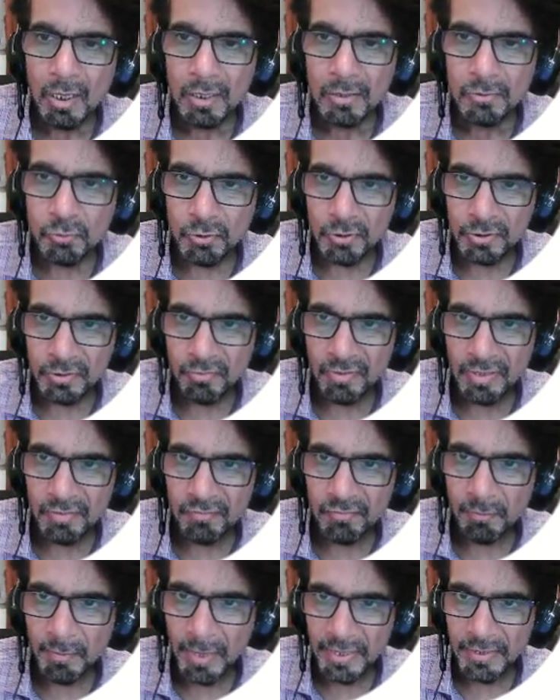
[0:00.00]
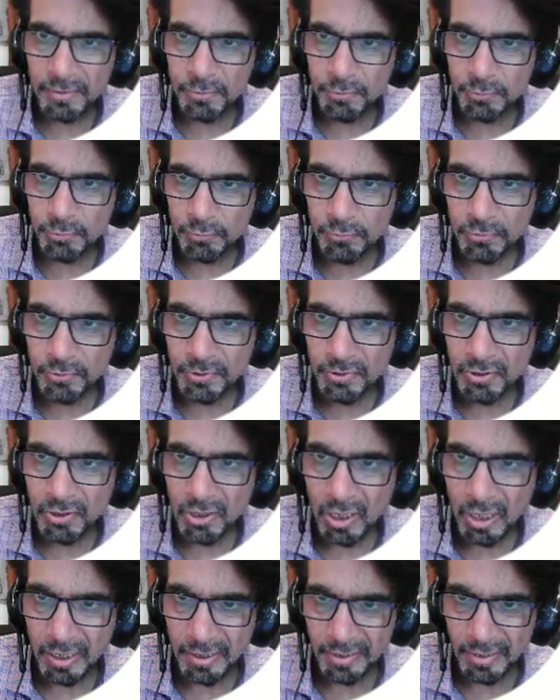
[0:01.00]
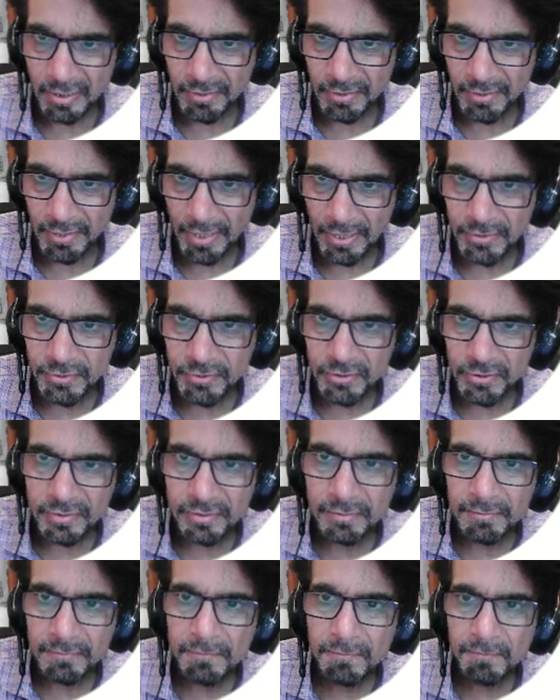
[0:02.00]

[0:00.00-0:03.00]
So it will have a magnitude and can have direction.